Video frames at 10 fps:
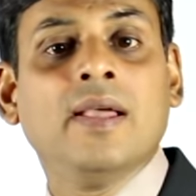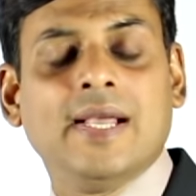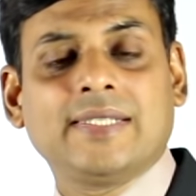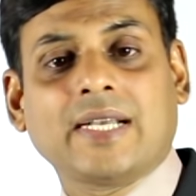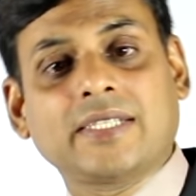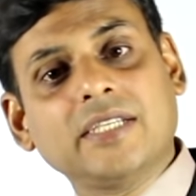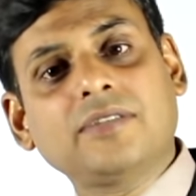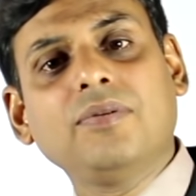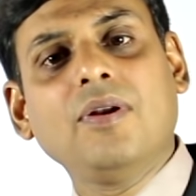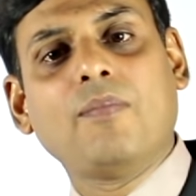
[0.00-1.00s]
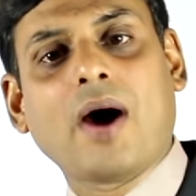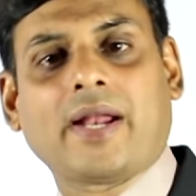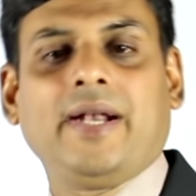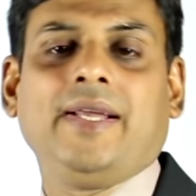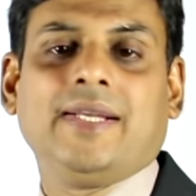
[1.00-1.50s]
A successful
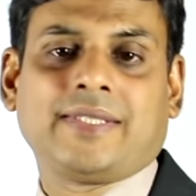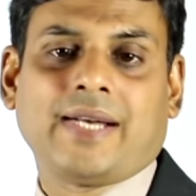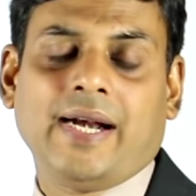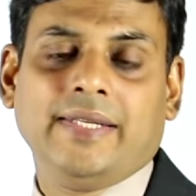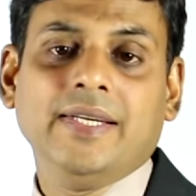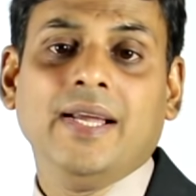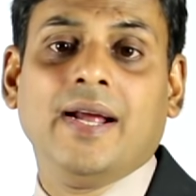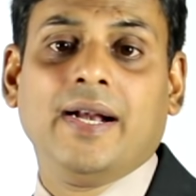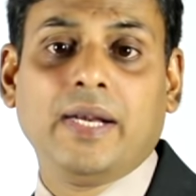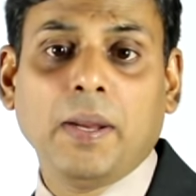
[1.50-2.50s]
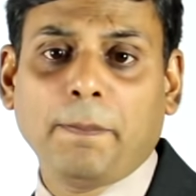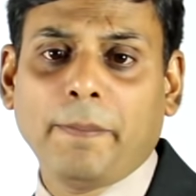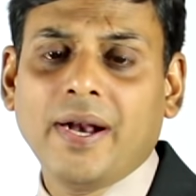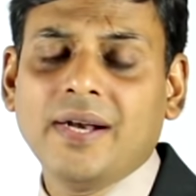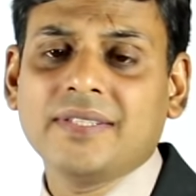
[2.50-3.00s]
marketing strategy
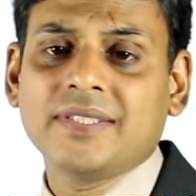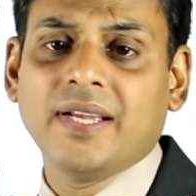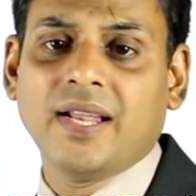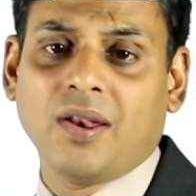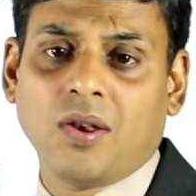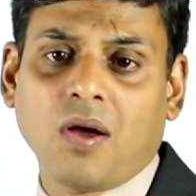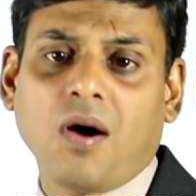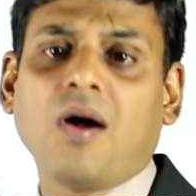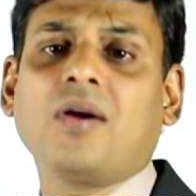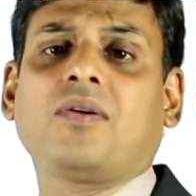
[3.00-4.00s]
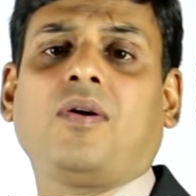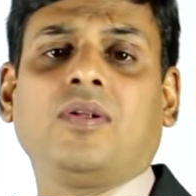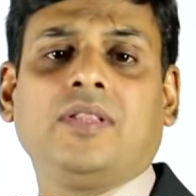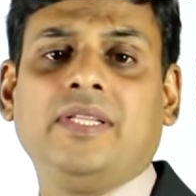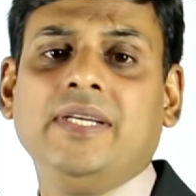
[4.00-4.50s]
depends a lot
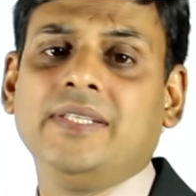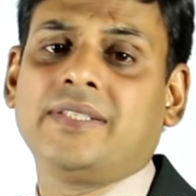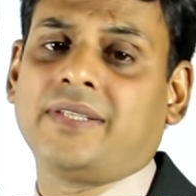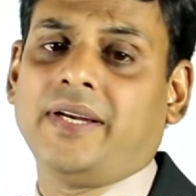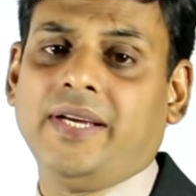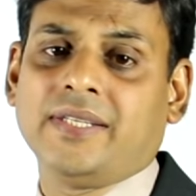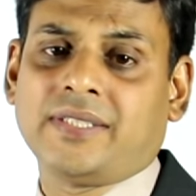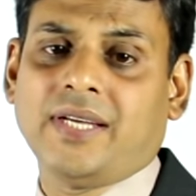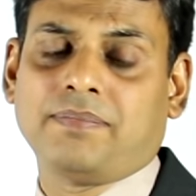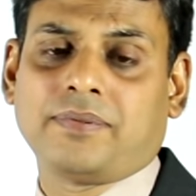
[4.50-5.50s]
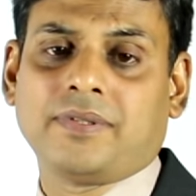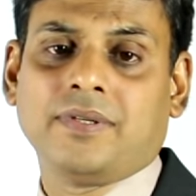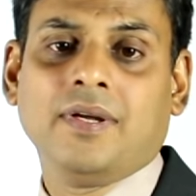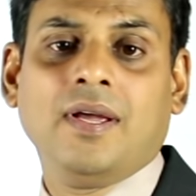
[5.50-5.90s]
on these three steps.